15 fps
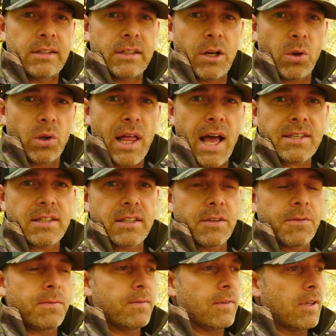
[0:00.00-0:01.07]
you know, glassing
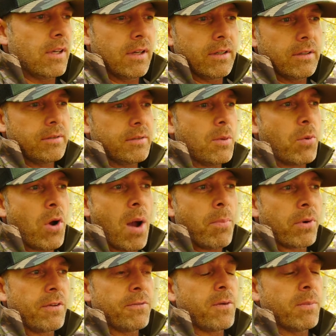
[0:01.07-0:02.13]
the
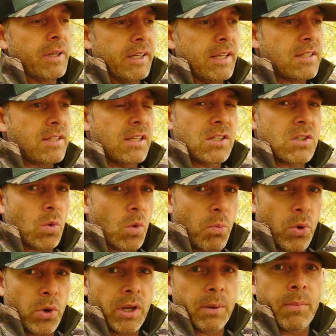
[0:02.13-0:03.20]
property from a distance or
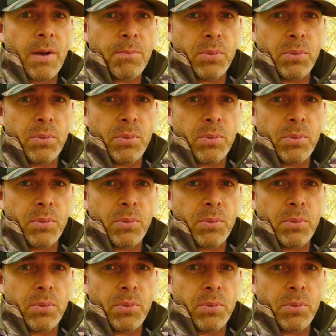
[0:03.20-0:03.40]
putting my